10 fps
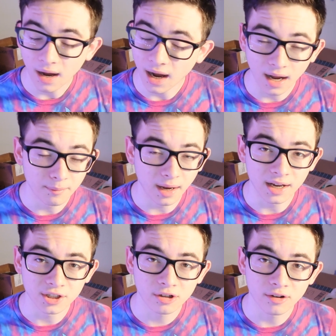
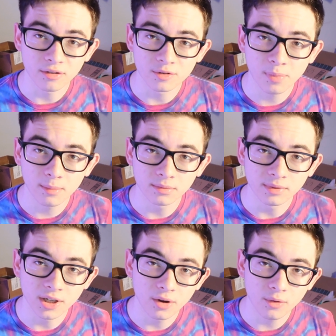I assure you there's
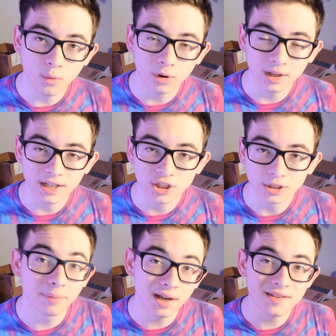probably no
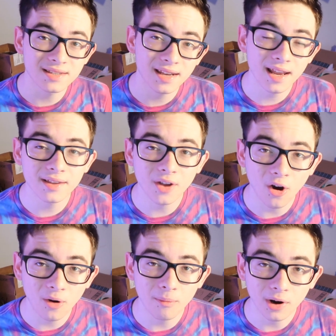correlation. But today in the
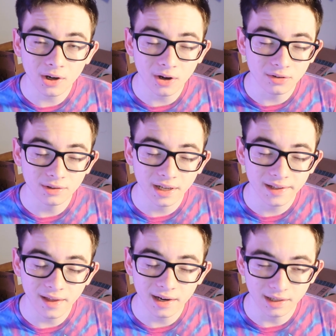Hallmark
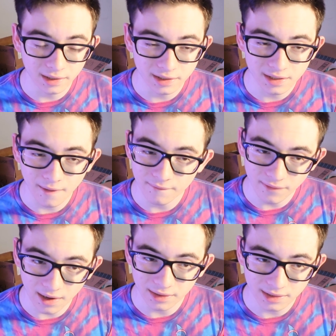holiday, that is
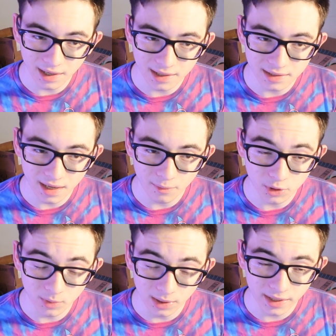Valentine's Day,
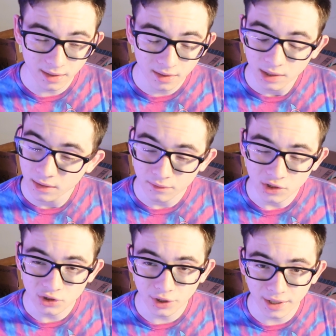which really, we
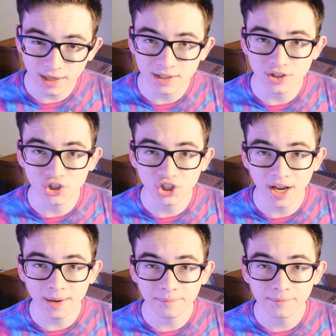just look at it as a
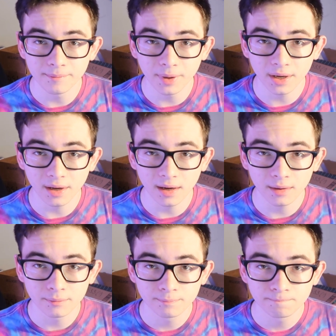sham,
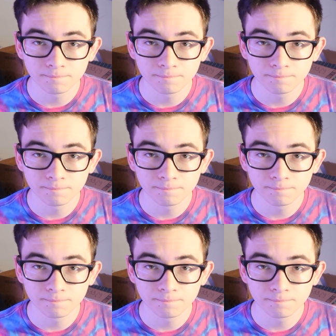but